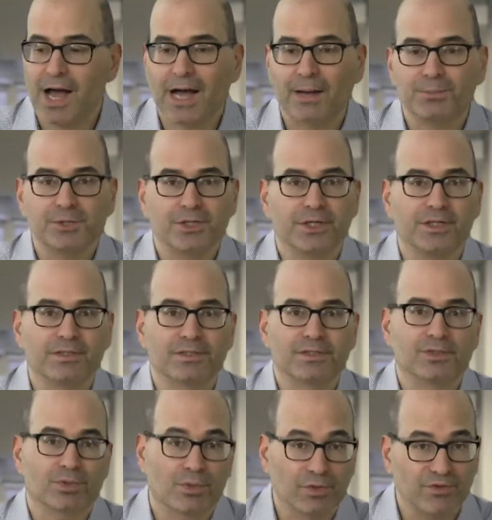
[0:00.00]

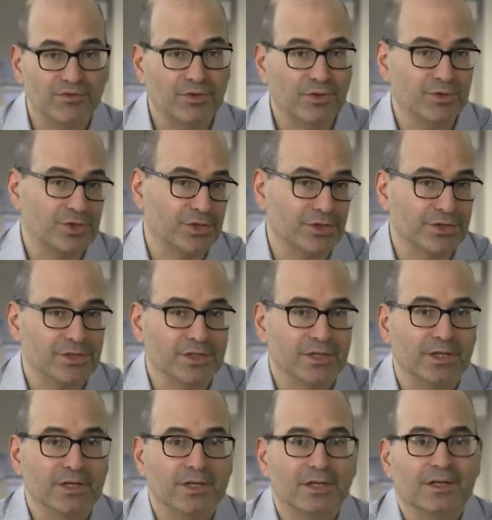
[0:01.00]
options or with futures
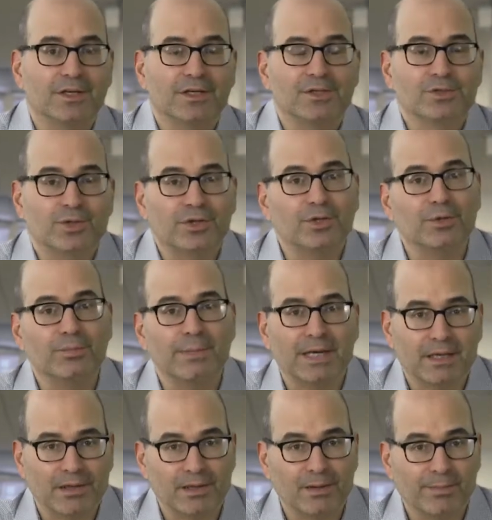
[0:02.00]
so that you
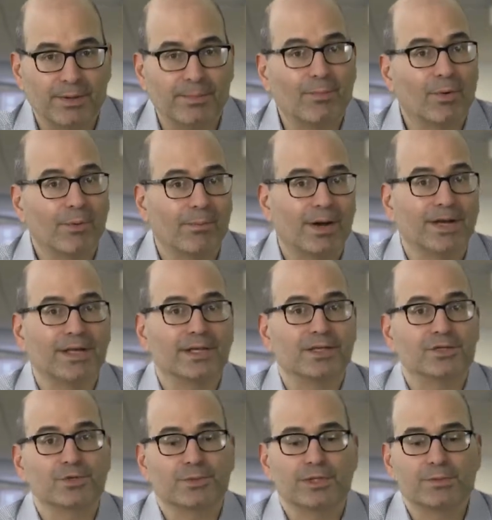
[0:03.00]
make a little bit more money.
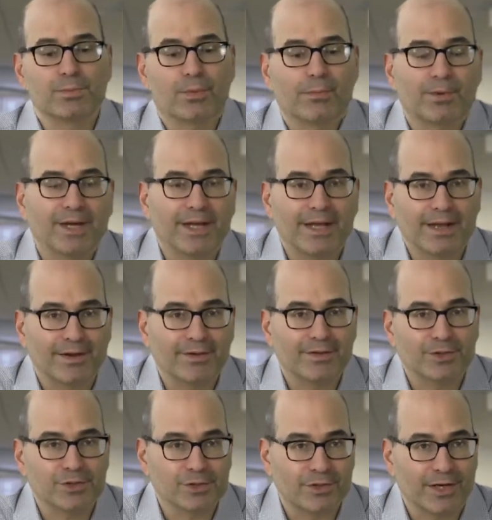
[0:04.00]
Squeeze more money out of
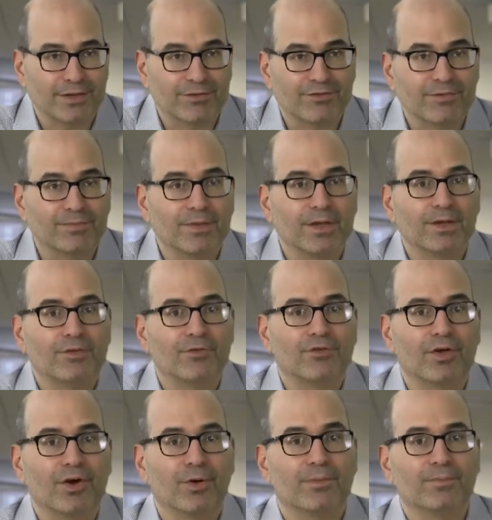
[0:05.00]
your strengths.
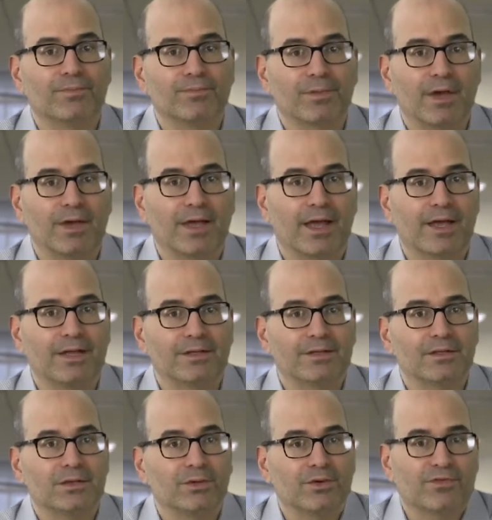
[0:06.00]
So again,
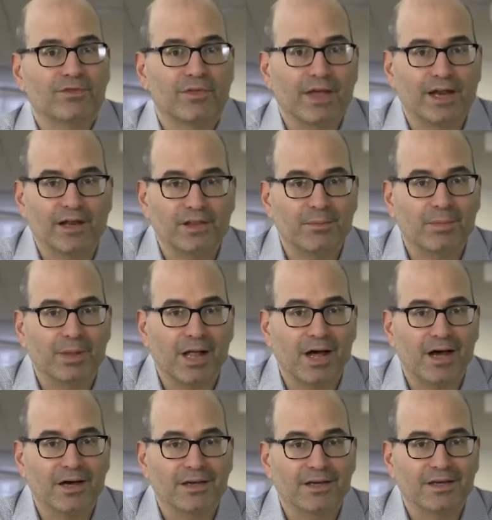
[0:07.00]
look for that on the
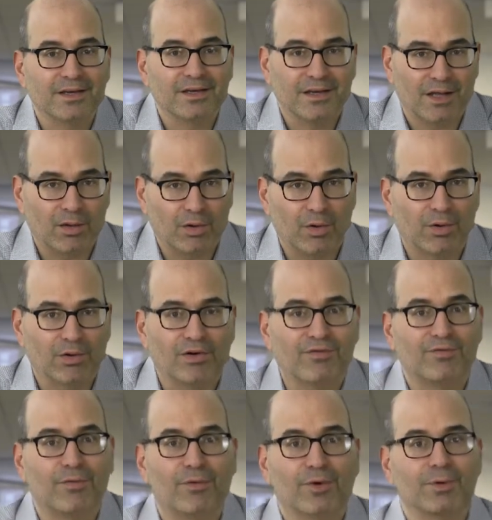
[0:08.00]
blog, a longer
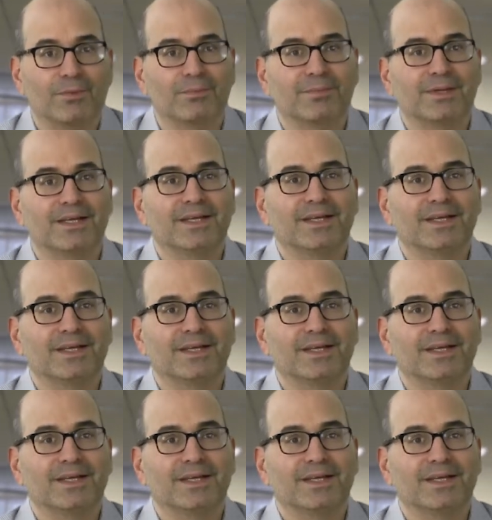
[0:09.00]
form.